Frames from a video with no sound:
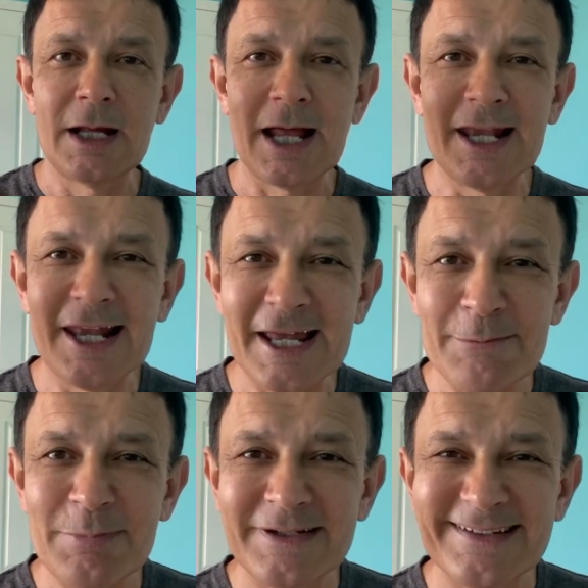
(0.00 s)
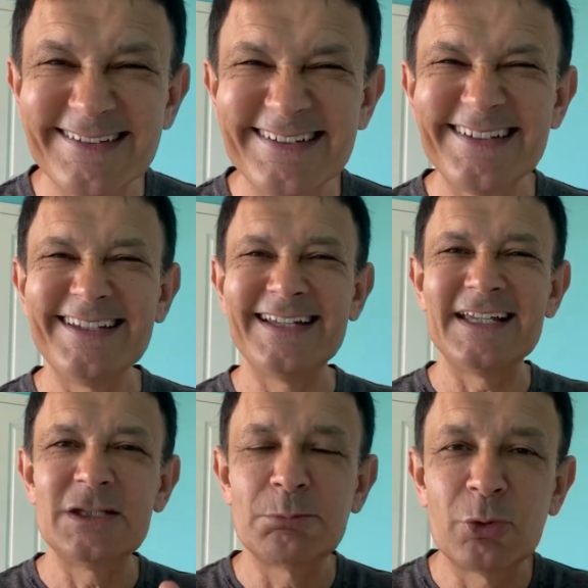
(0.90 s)
A lamp
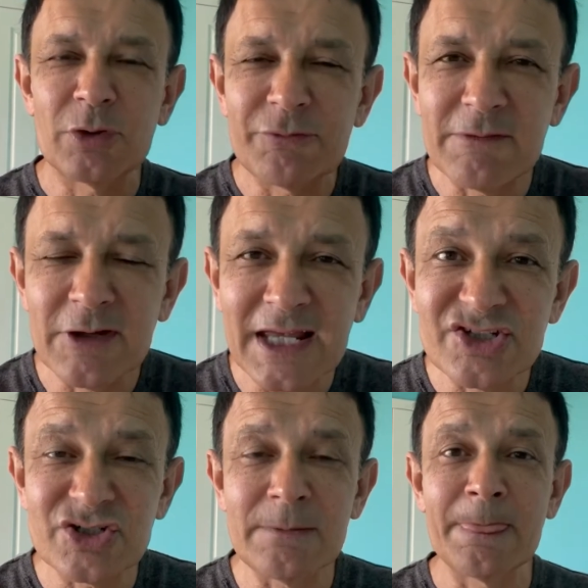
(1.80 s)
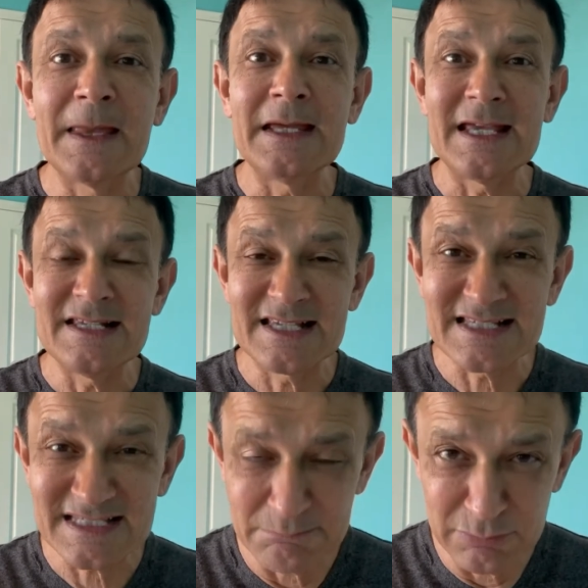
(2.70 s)
in the book of Revelation is a
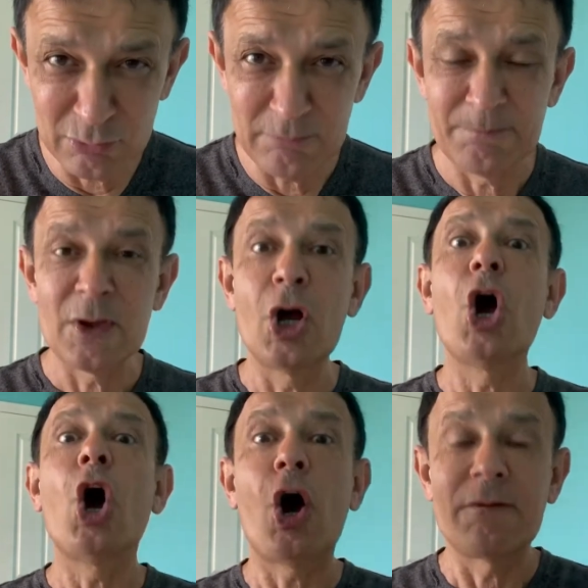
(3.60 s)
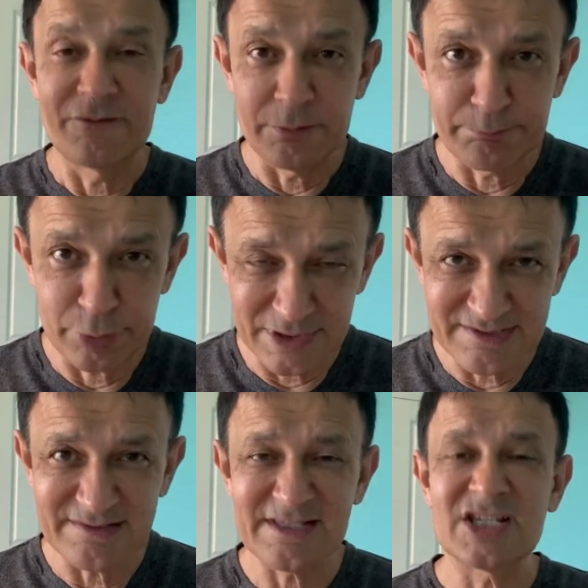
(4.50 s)
symbol of the
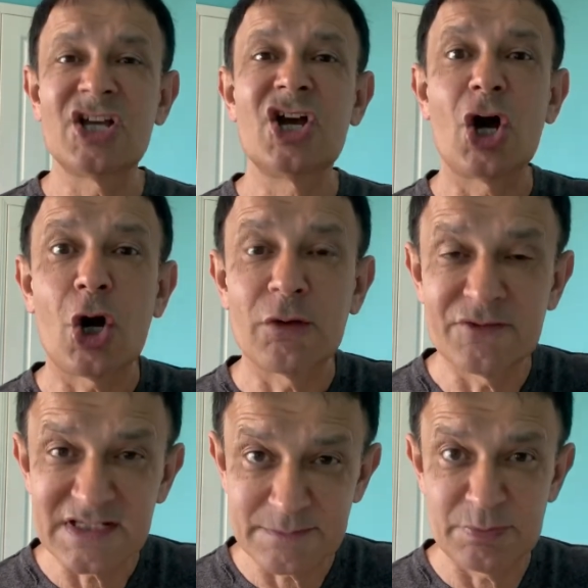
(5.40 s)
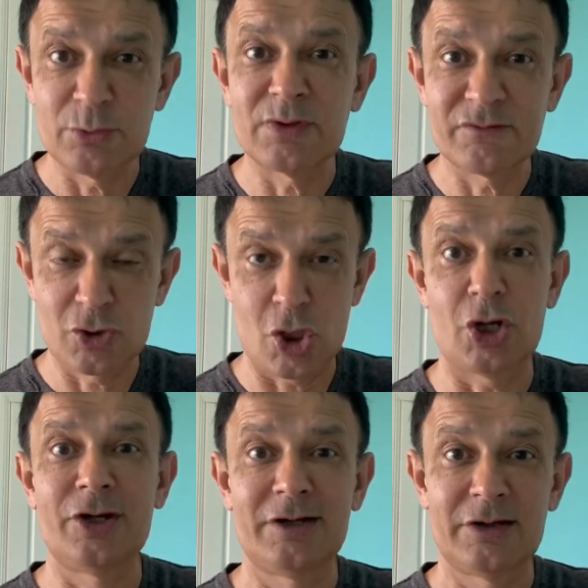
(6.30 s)
presence of the Spirit of God.